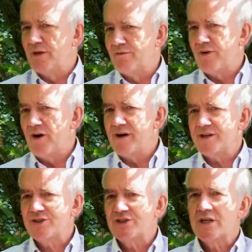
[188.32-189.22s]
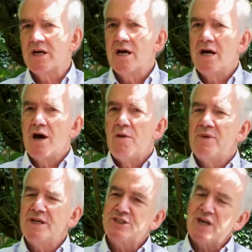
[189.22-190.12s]
and forests.
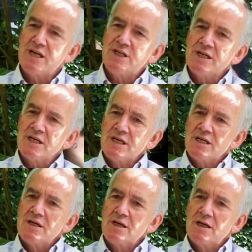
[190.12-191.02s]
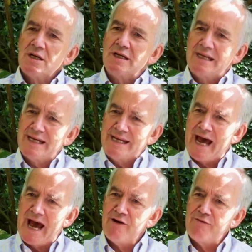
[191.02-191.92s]
But he said,
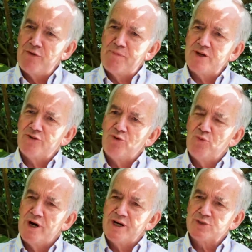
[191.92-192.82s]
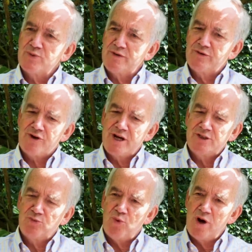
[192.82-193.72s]
now, for better or worse, we have
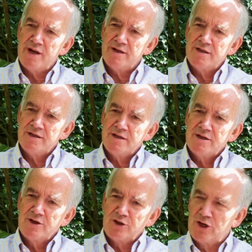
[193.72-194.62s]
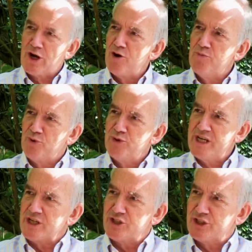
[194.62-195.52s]
created one global
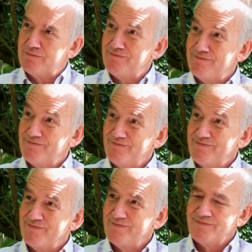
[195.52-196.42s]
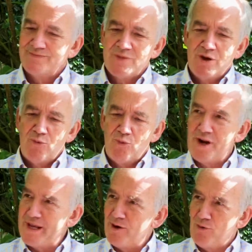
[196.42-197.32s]
niche,
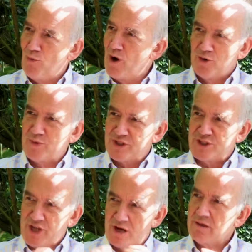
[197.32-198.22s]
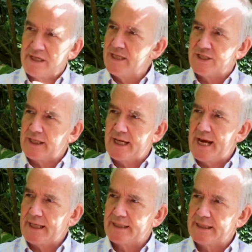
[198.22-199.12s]
one world which is totally
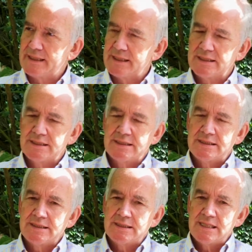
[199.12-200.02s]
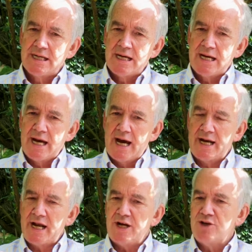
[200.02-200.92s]
interconnected.
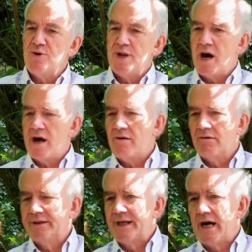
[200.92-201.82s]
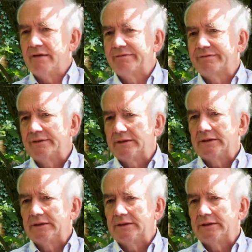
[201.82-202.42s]
And you and I are old enough